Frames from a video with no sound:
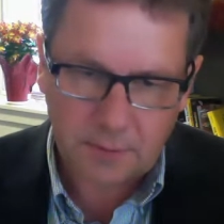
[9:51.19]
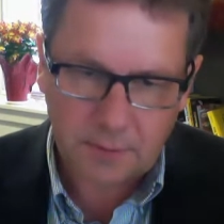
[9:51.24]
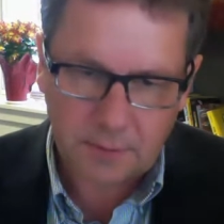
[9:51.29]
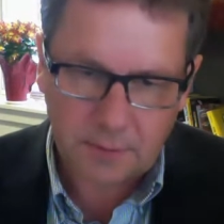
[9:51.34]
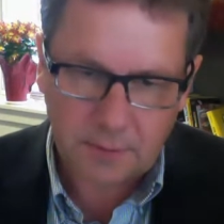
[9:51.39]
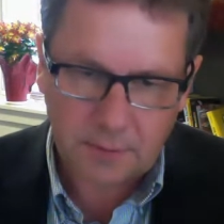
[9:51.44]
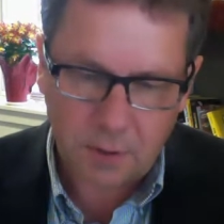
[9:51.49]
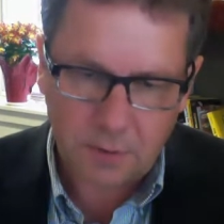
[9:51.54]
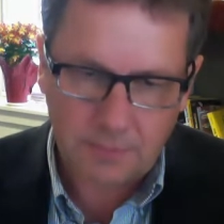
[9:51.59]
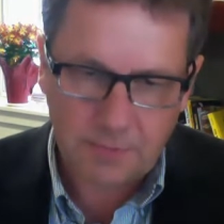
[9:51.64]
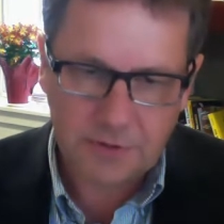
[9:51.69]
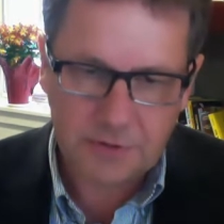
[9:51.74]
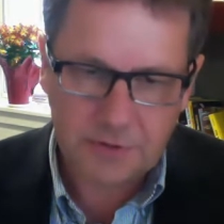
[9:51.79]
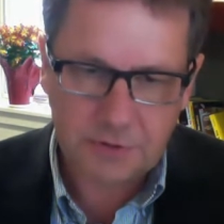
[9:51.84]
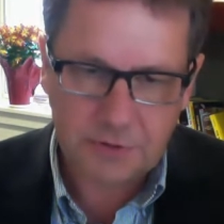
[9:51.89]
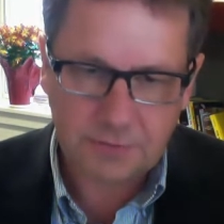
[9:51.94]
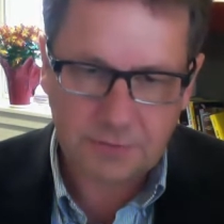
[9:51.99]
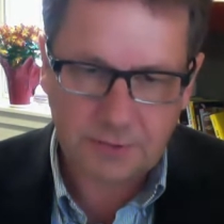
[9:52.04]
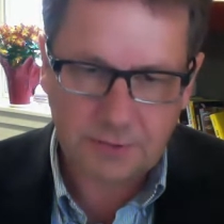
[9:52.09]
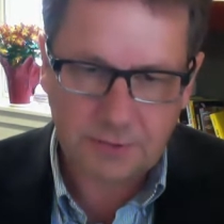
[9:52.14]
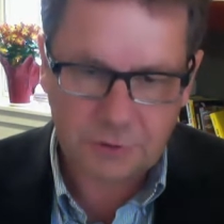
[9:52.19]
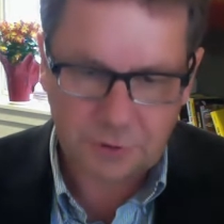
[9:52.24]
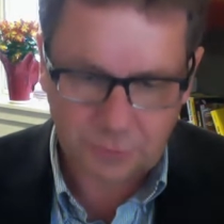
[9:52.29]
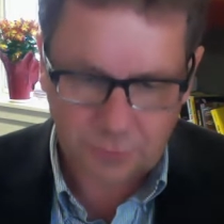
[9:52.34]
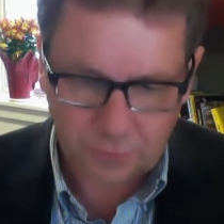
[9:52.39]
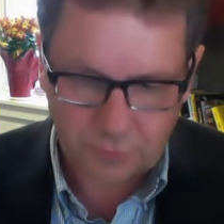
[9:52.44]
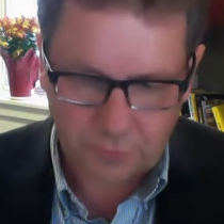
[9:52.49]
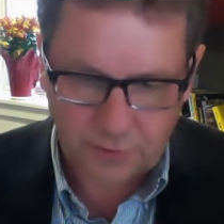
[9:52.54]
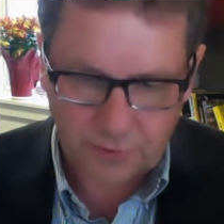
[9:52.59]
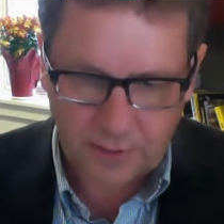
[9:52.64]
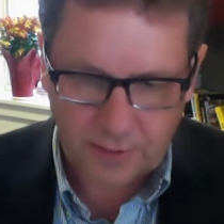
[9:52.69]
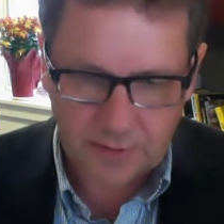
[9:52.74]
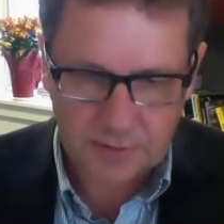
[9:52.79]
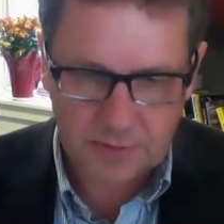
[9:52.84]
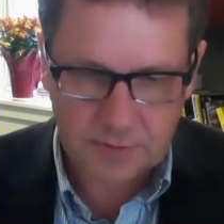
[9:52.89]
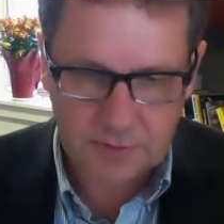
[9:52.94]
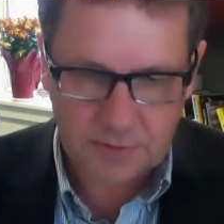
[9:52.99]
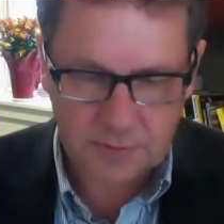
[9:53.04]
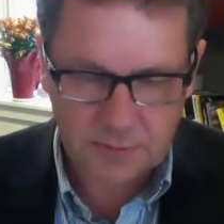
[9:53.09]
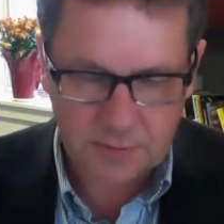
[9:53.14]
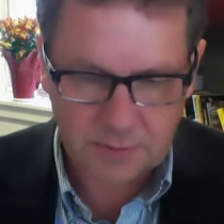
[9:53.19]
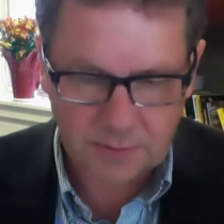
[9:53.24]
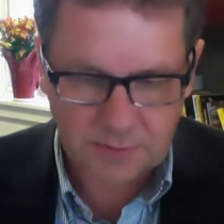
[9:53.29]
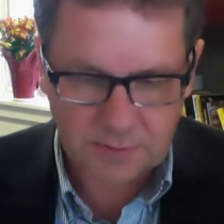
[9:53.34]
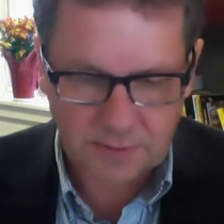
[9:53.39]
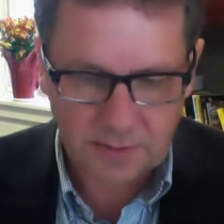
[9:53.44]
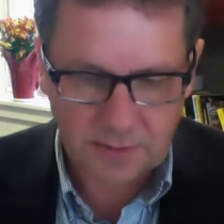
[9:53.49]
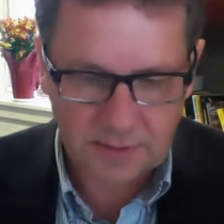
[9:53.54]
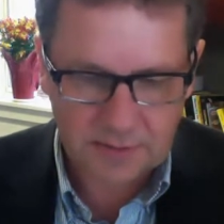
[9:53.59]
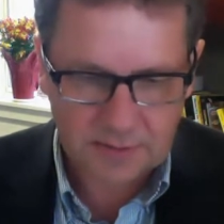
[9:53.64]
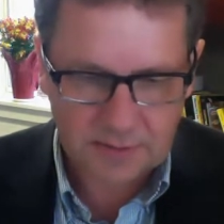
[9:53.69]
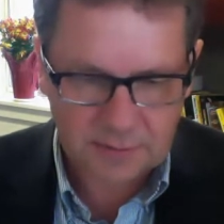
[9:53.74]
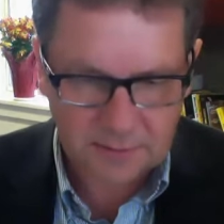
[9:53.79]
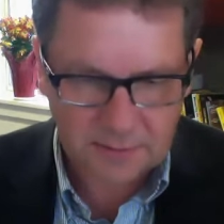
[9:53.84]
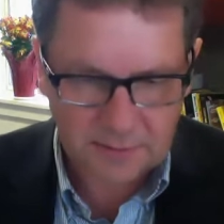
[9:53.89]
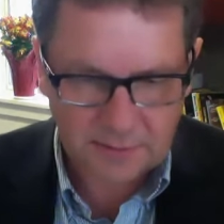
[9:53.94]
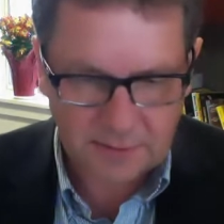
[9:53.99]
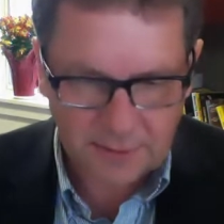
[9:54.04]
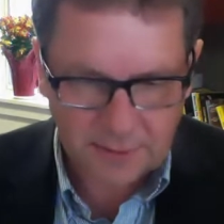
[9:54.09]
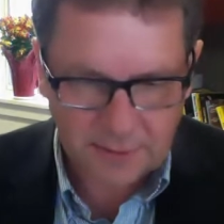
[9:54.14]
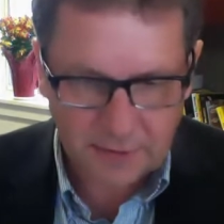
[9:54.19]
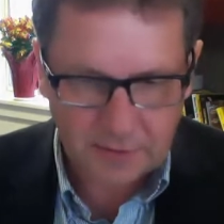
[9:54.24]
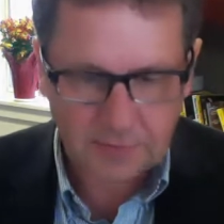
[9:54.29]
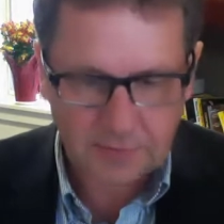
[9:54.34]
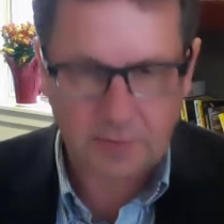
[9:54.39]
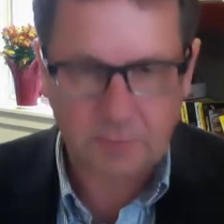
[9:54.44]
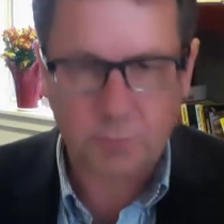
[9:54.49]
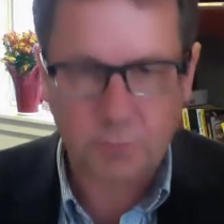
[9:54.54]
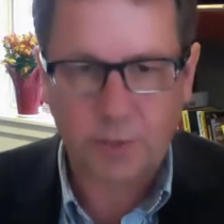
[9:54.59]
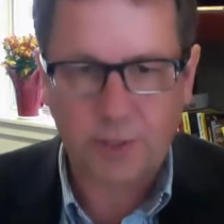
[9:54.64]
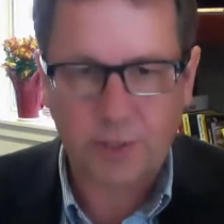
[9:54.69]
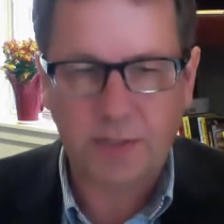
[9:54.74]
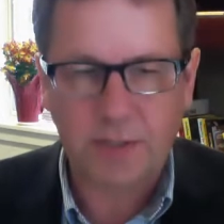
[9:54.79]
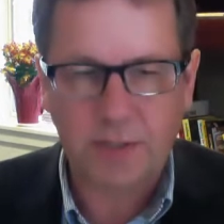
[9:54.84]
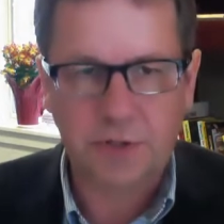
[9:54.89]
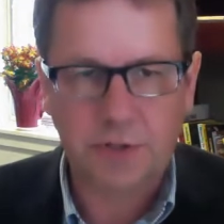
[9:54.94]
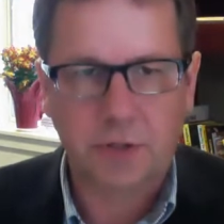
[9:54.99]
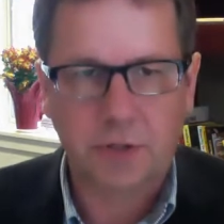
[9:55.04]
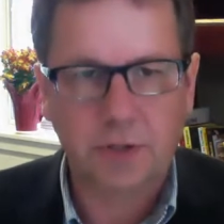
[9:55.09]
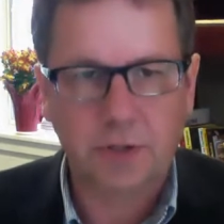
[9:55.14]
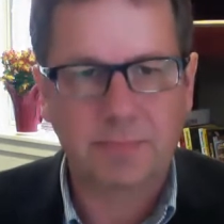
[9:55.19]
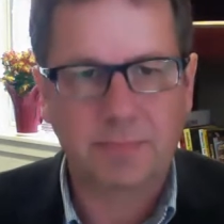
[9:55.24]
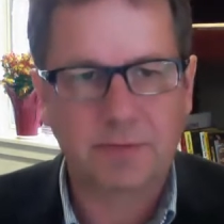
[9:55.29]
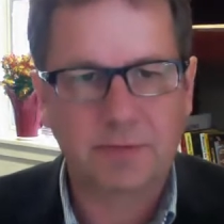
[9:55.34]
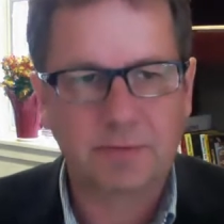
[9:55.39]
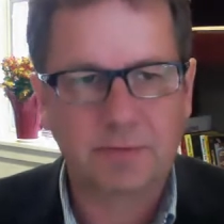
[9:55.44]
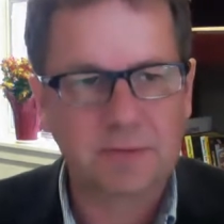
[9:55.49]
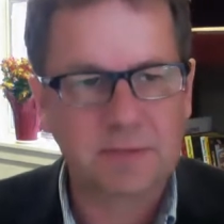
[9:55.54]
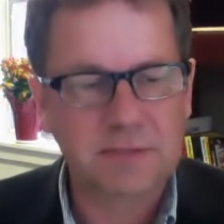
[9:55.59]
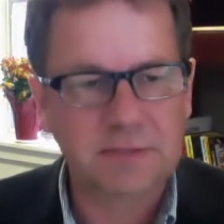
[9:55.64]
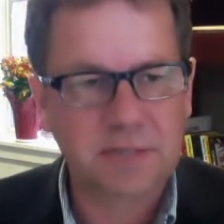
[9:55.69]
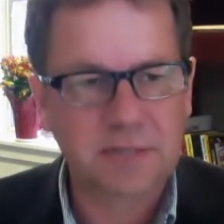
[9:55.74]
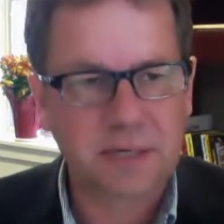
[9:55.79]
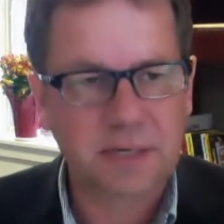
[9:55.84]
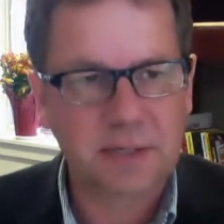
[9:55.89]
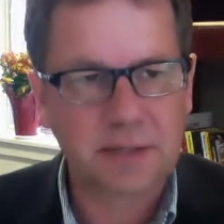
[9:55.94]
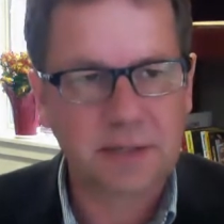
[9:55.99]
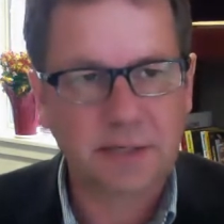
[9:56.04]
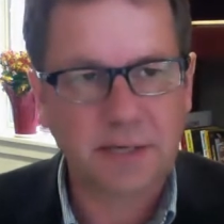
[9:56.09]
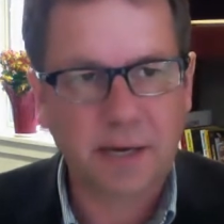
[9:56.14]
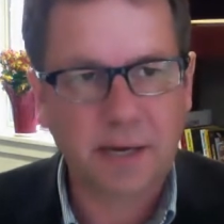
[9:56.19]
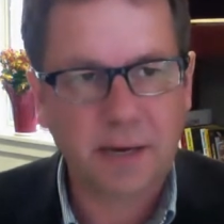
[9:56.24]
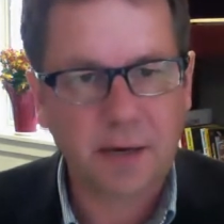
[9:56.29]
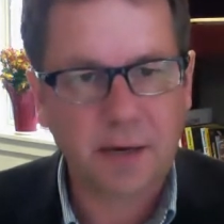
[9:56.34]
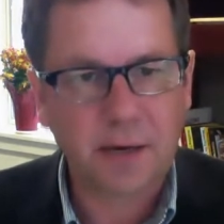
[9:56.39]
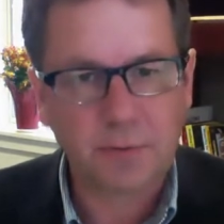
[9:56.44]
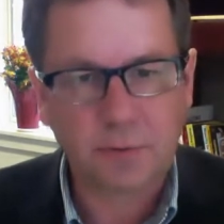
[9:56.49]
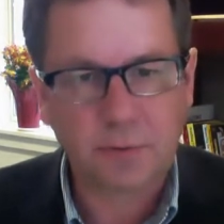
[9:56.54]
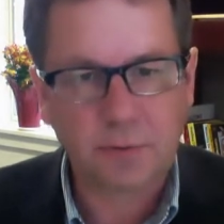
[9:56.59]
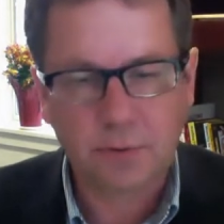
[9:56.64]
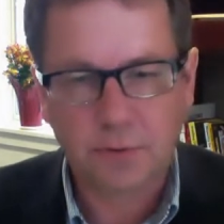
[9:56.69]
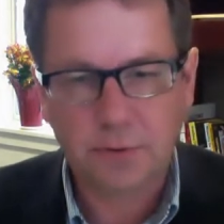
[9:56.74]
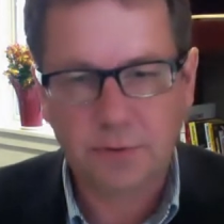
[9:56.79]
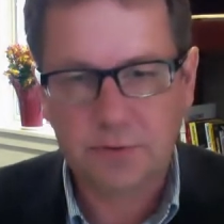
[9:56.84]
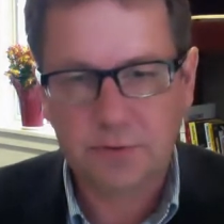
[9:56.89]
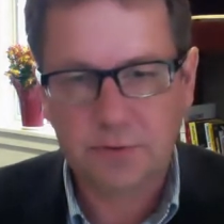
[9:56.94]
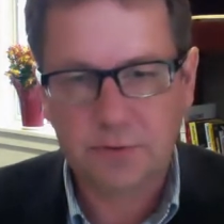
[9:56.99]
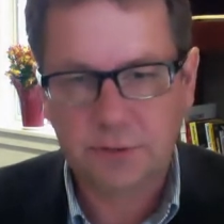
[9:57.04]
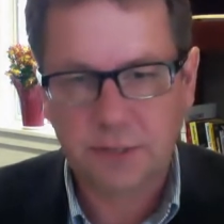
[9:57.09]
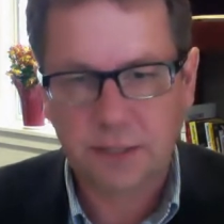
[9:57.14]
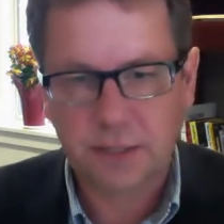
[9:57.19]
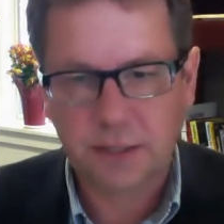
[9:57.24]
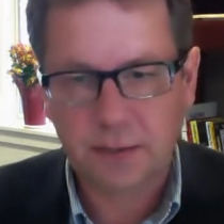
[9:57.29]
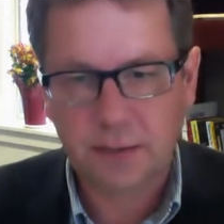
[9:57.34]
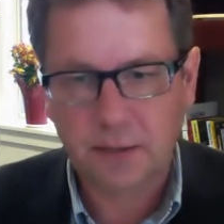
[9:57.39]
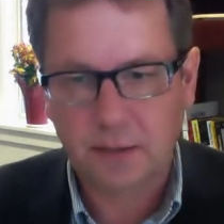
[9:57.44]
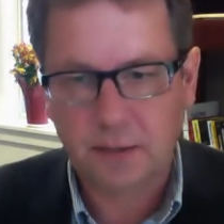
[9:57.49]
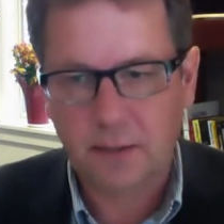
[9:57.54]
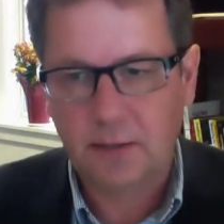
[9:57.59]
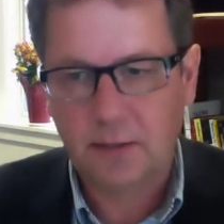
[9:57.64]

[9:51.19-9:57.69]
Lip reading: comment to make sure that it's clear that when I talk about design now, today,